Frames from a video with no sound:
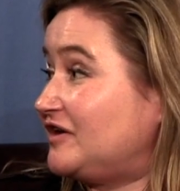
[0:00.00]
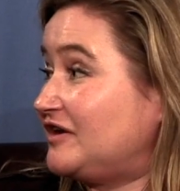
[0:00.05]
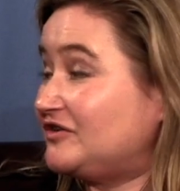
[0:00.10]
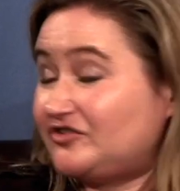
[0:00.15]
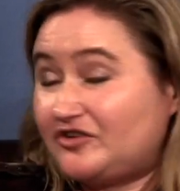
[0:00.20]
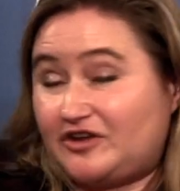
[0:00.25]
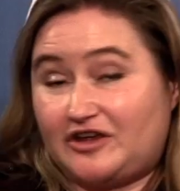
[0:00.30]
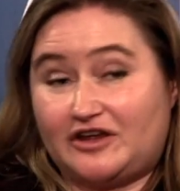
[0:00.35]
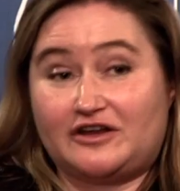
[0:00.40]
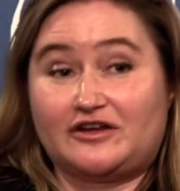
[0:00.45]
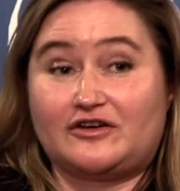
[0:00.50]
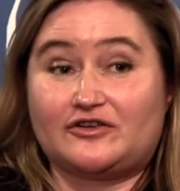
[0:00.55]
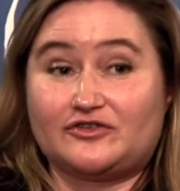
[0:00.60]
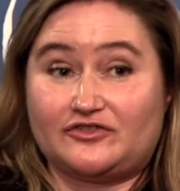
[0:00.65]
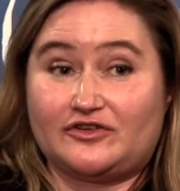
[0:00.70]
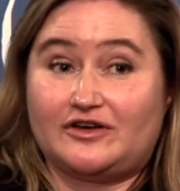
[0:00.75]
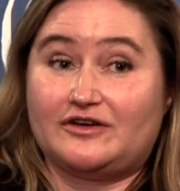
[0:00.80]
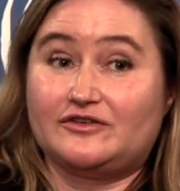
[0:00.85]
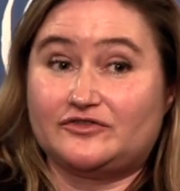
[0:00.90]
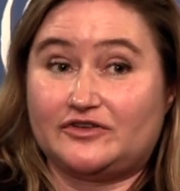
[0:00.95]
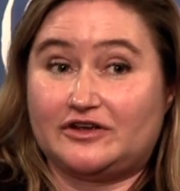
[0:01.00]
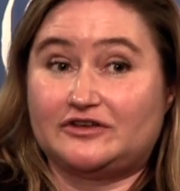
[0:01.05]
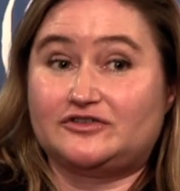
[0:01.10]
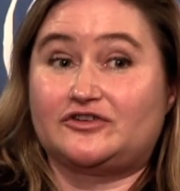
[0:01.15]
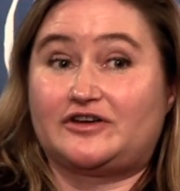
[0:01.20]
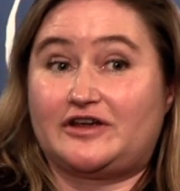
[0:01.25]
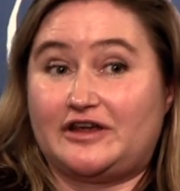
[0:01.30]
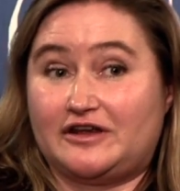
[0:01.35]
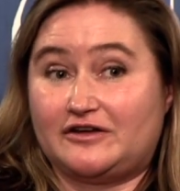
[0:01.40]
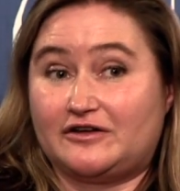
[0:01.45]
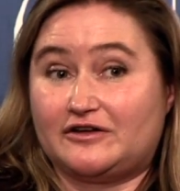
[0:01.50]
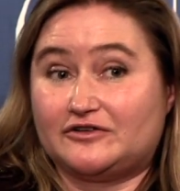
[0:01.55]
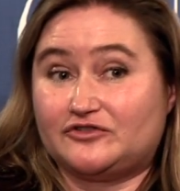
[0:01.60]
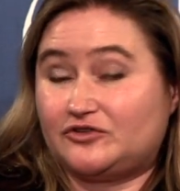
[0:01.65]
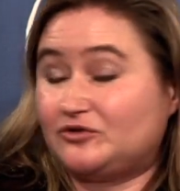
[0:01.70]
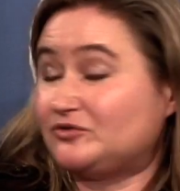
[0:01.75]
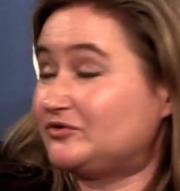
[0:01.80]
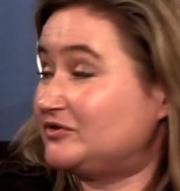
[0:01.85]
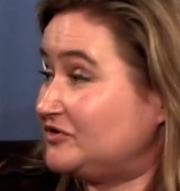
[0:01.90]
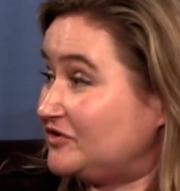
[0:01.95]
educating ourselves, educating our
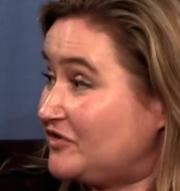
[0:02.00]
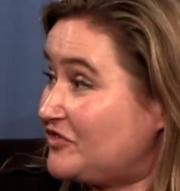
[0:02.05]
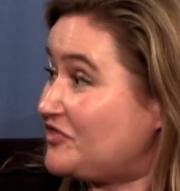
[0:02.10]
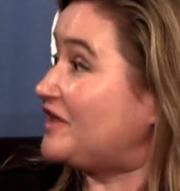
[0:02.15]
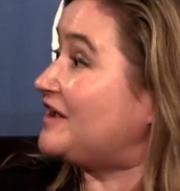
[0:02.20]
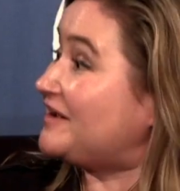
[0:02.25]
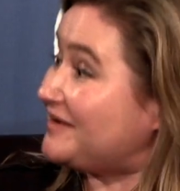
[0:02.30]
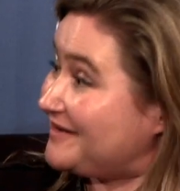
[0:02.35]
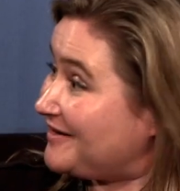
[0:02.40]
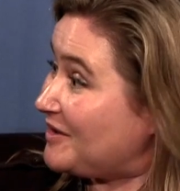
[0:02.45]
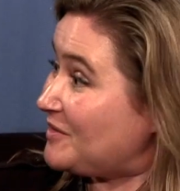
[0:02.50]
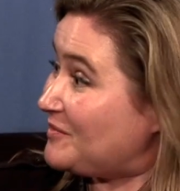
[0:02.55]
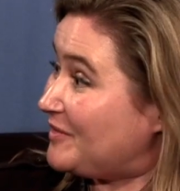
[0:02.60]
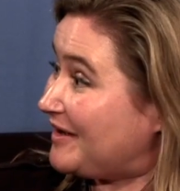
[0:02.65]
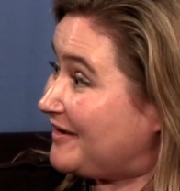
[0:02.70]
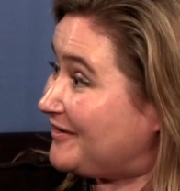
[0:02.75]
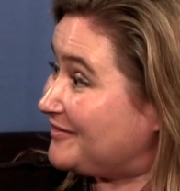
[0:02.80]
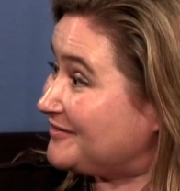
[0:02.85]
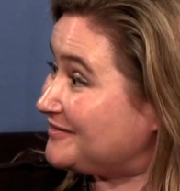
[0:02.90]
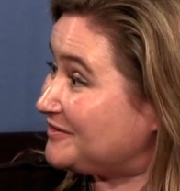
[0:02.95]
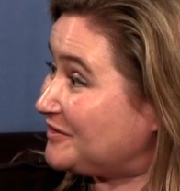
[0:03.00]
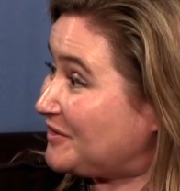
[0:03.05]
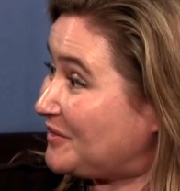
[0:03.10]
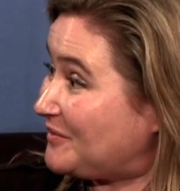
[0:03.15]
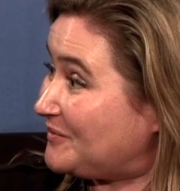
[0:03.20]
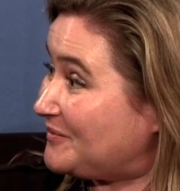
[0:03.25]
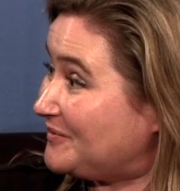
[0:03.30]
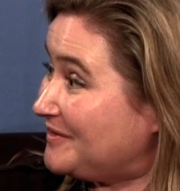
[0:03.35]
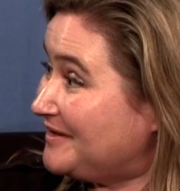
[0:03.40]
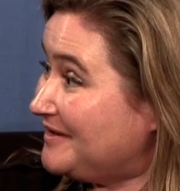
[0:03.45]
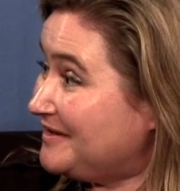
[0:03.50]
children to think about, you know,